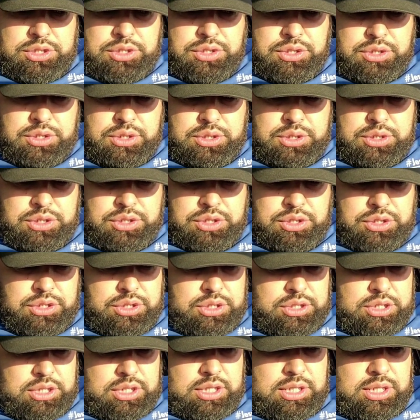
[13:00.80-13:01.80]
So,
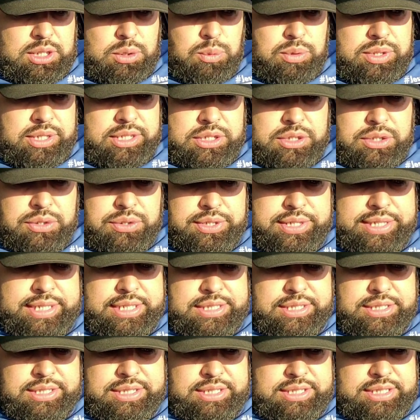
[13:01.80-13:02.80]
uh, 1
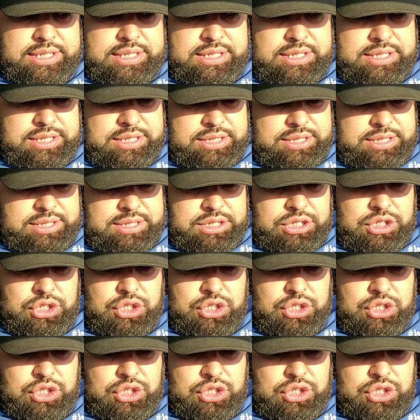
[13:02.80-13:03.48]
Corinthians